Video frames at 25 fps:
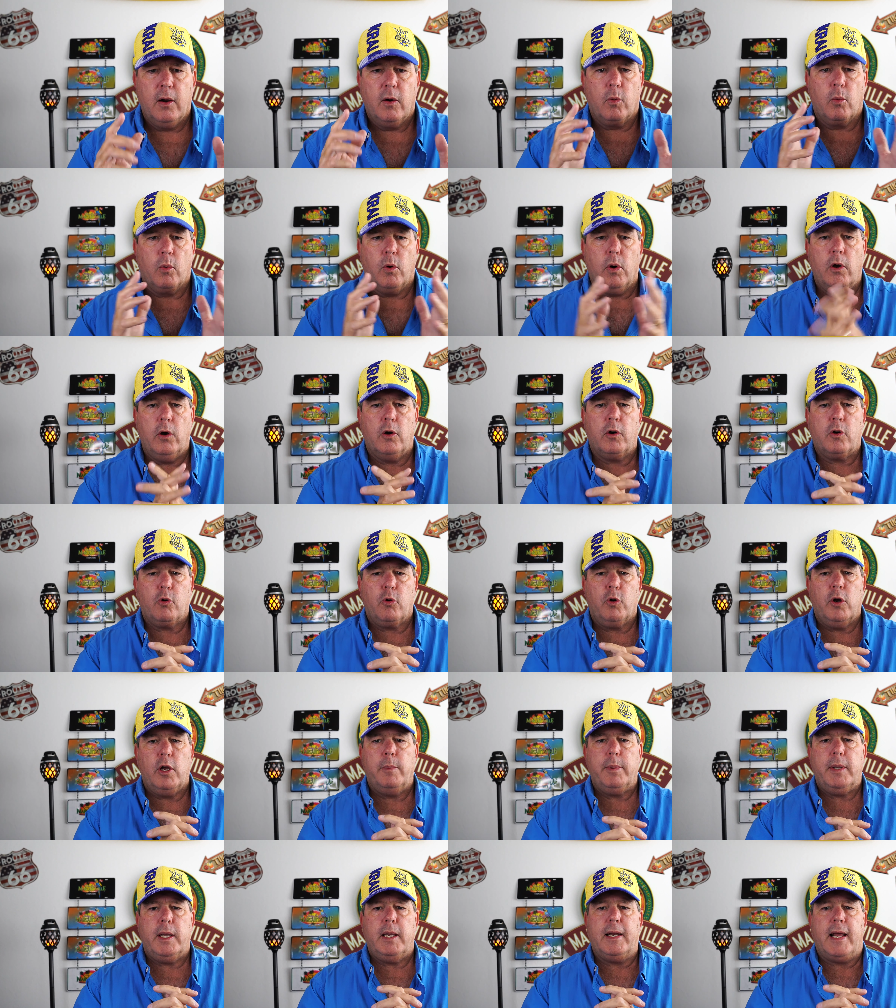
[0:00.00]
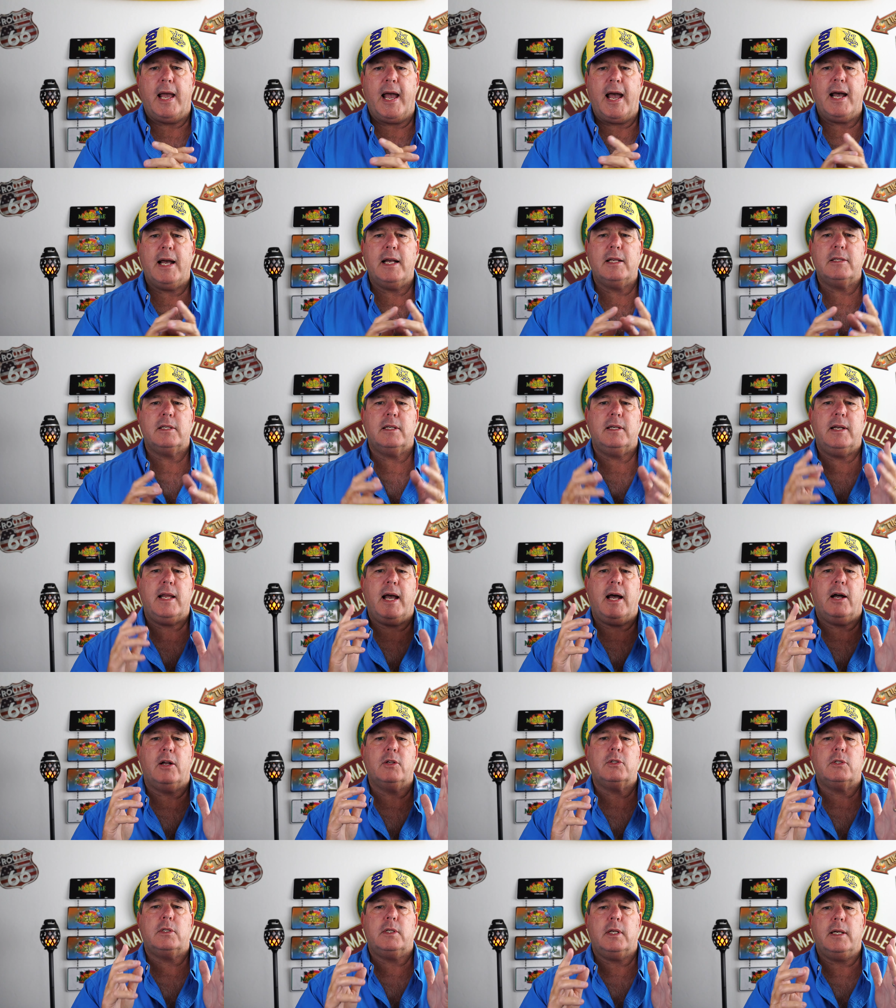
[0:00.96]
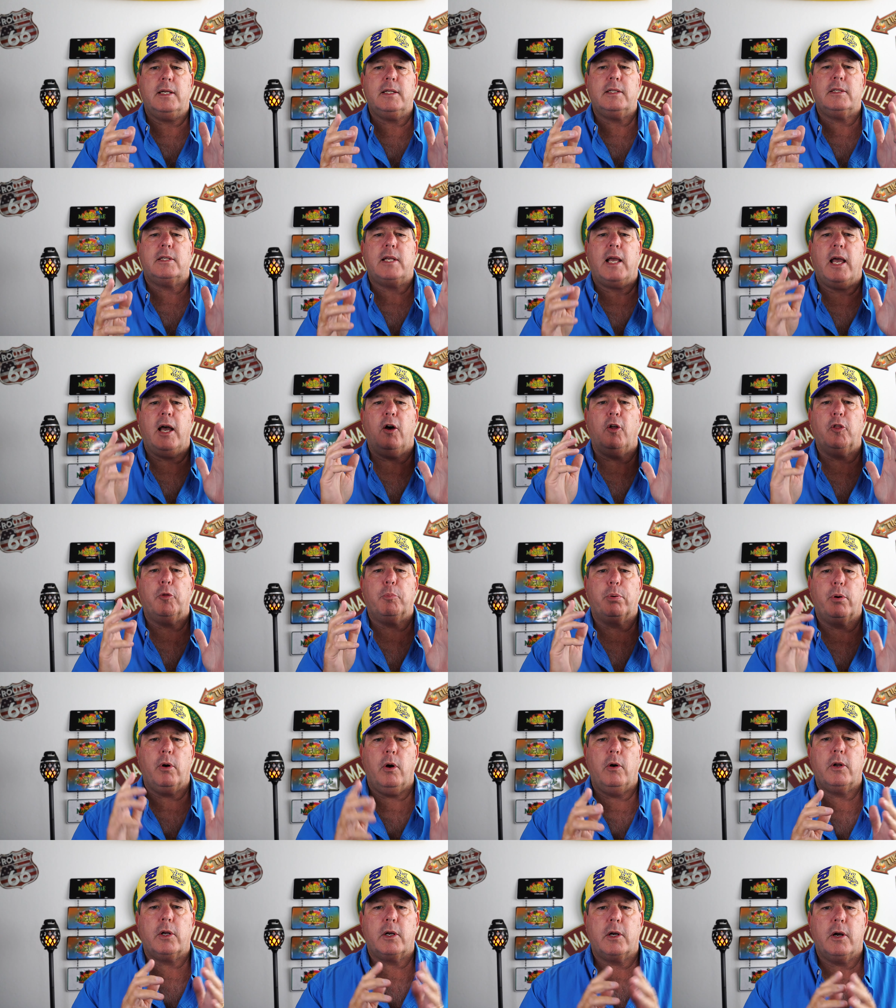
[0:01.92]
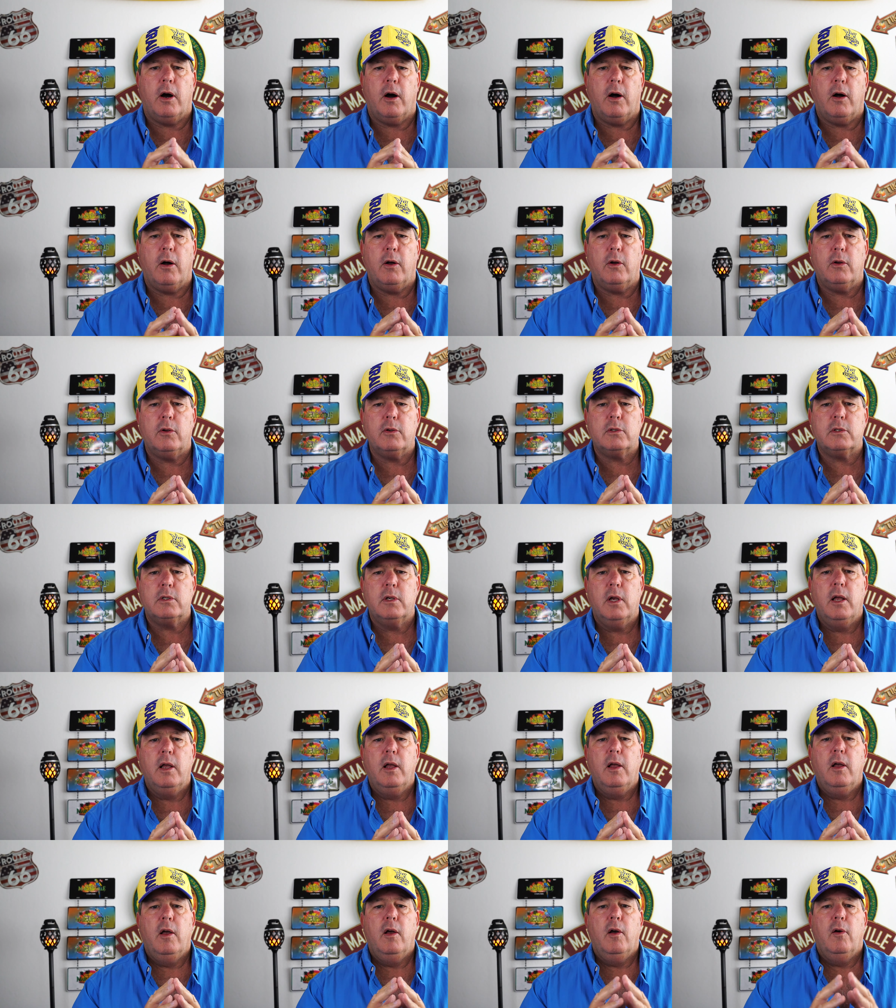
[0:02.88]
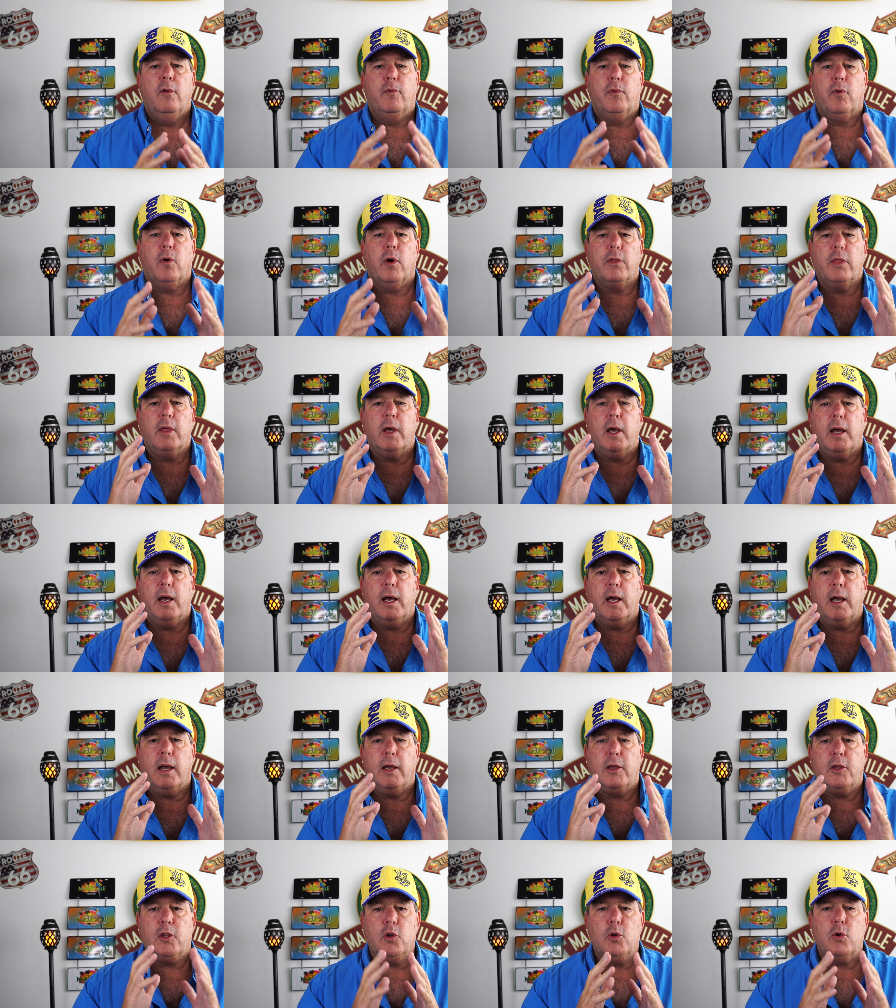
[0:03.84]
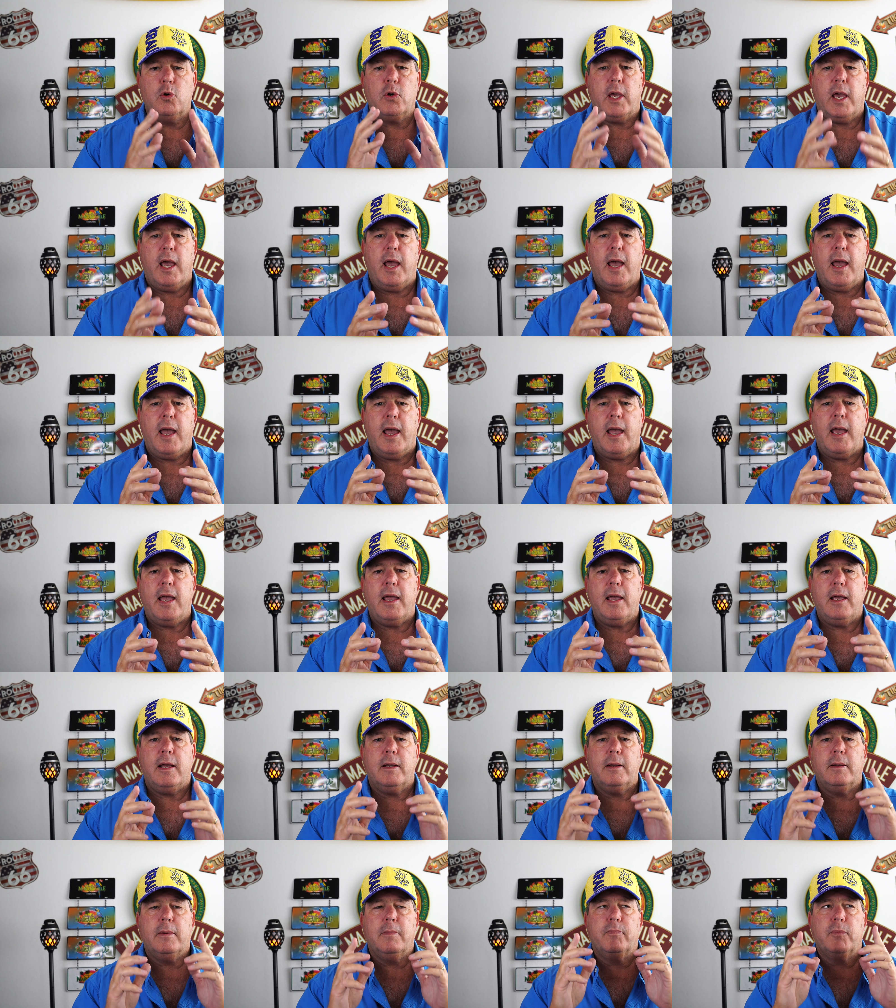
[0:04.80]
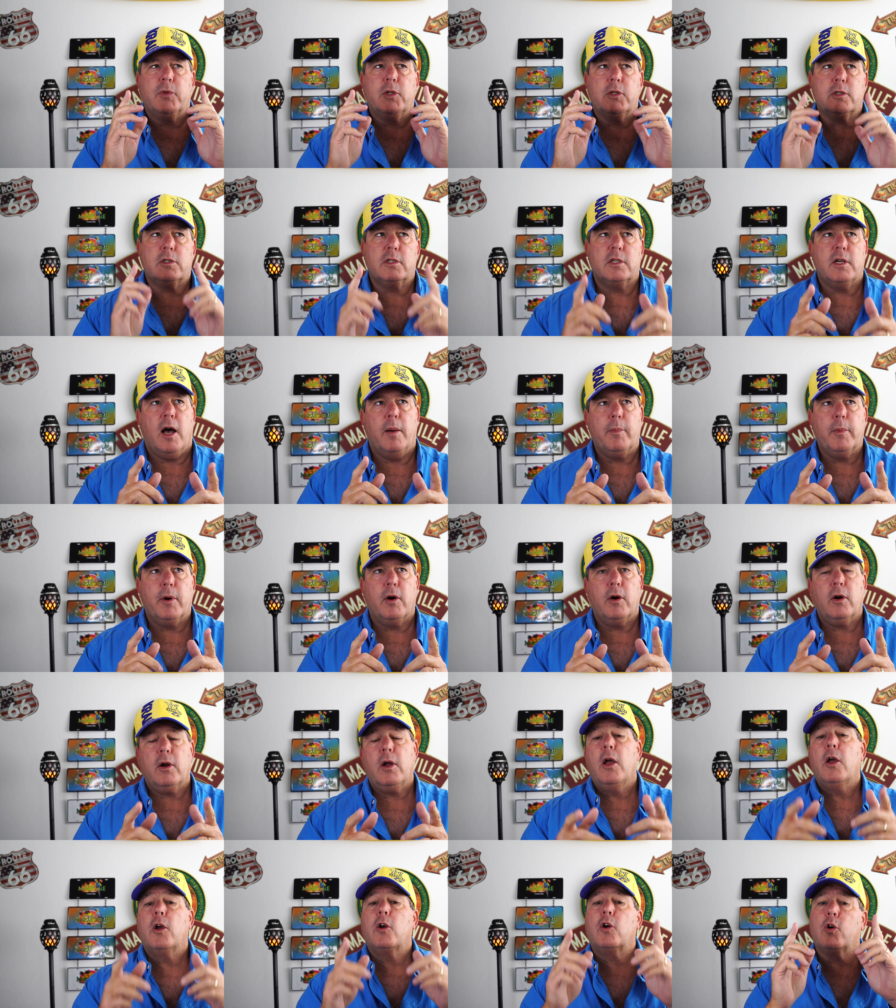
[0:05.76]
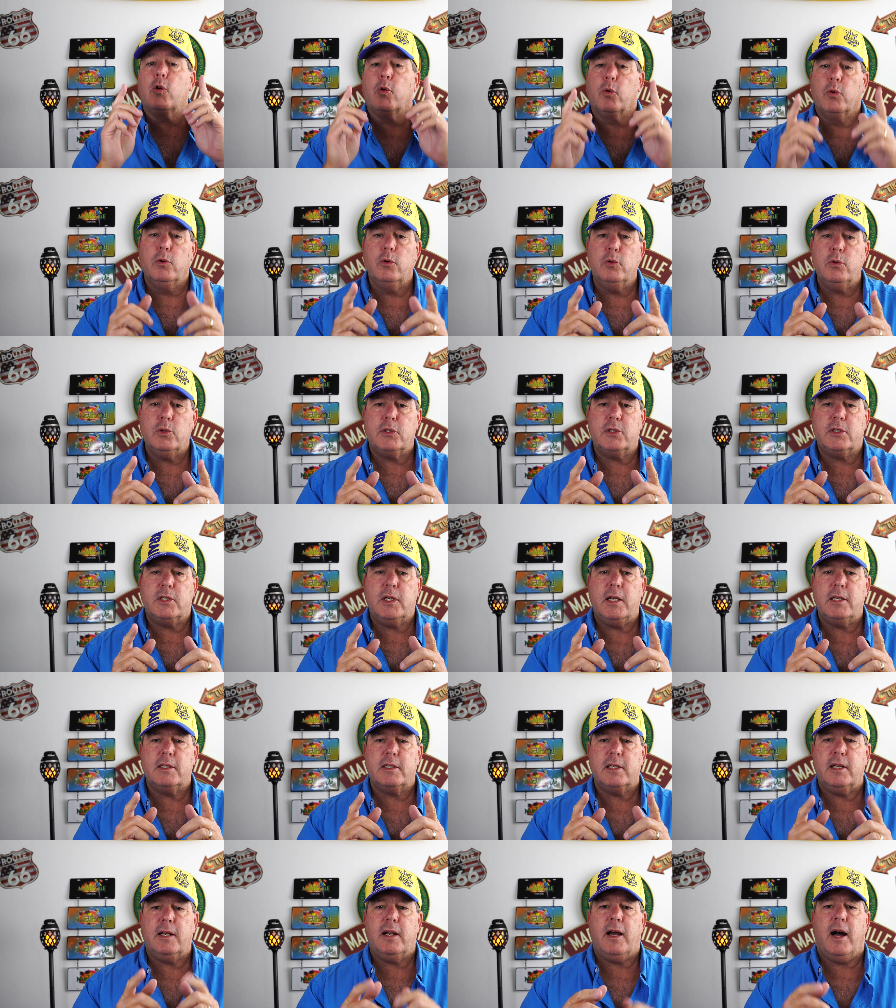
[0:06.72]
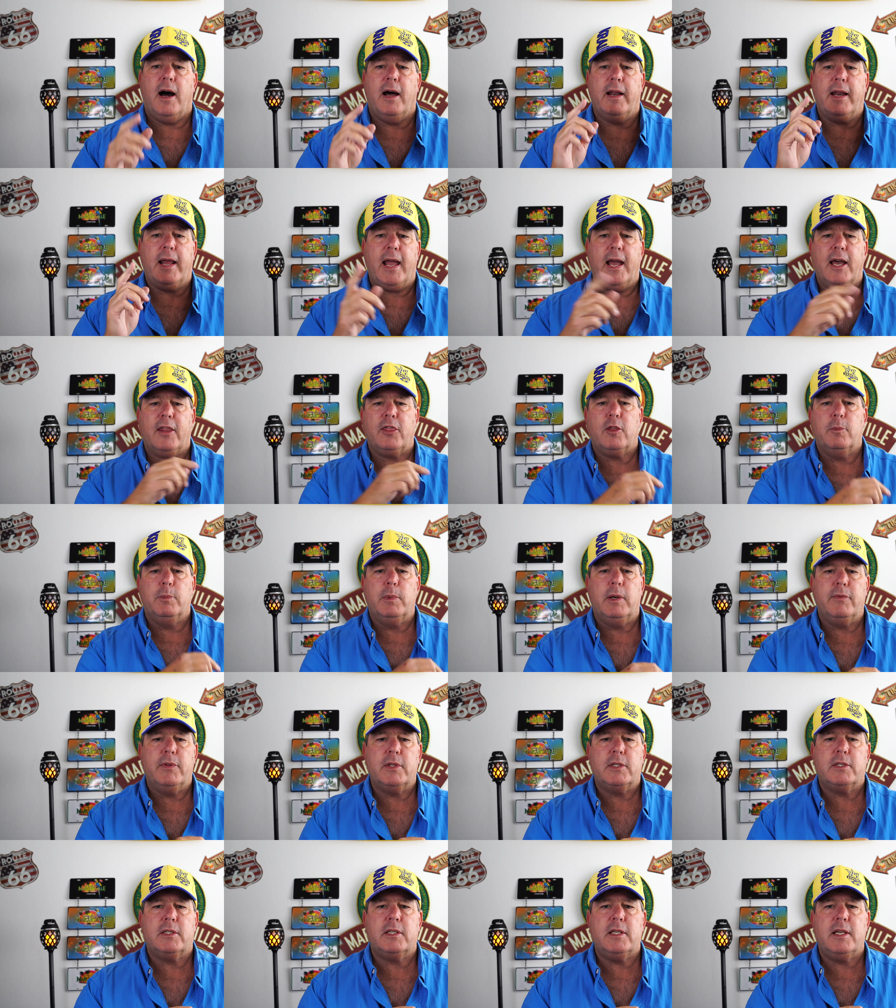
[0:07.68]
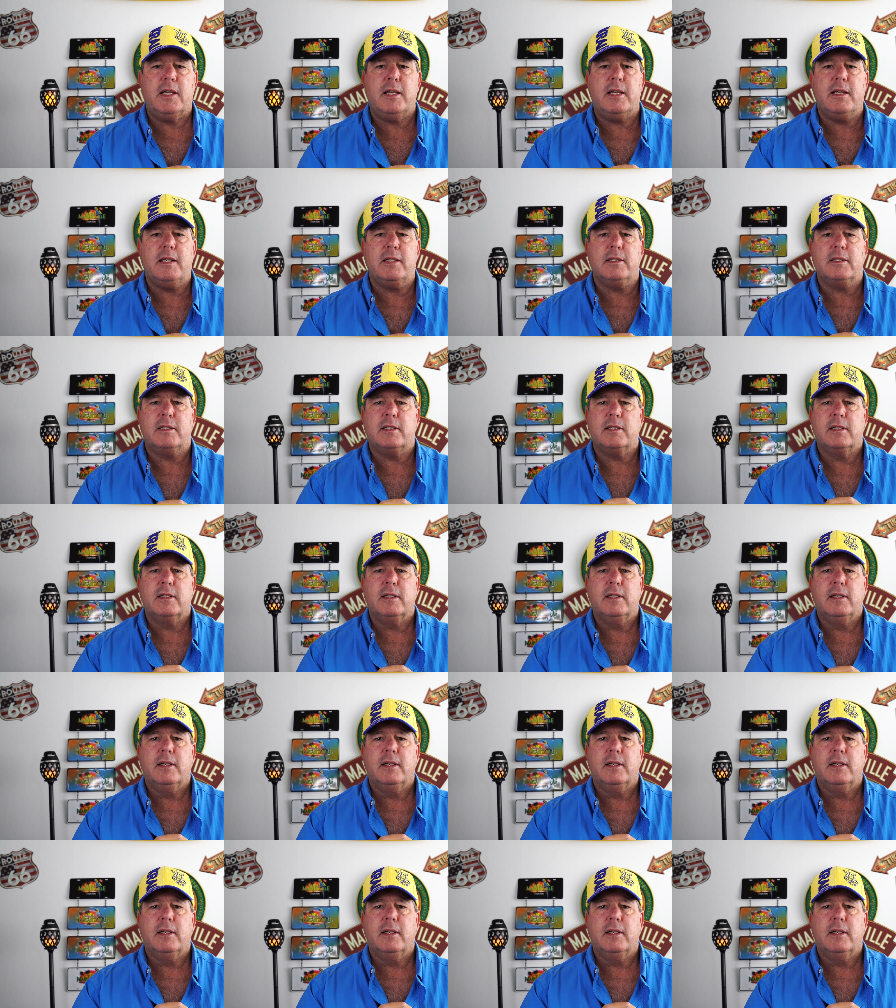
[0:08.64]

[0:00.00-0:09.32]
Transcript: Royal Caribbean has announced its health protocols for the UK summer cruise season on Anthem of the Seas.